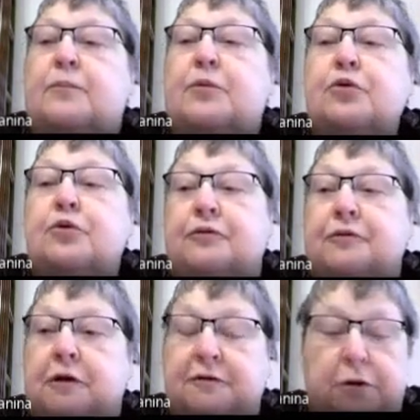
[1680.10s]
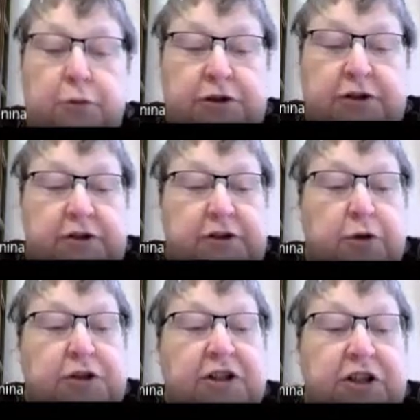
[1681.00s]
proof of those things?
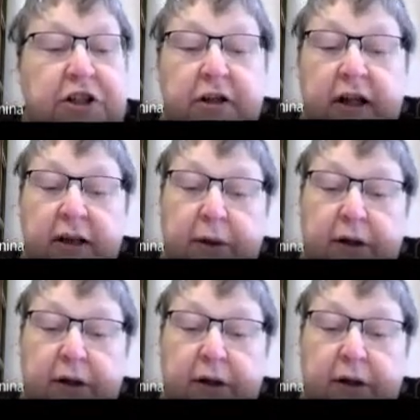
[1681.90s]
So the key lemma,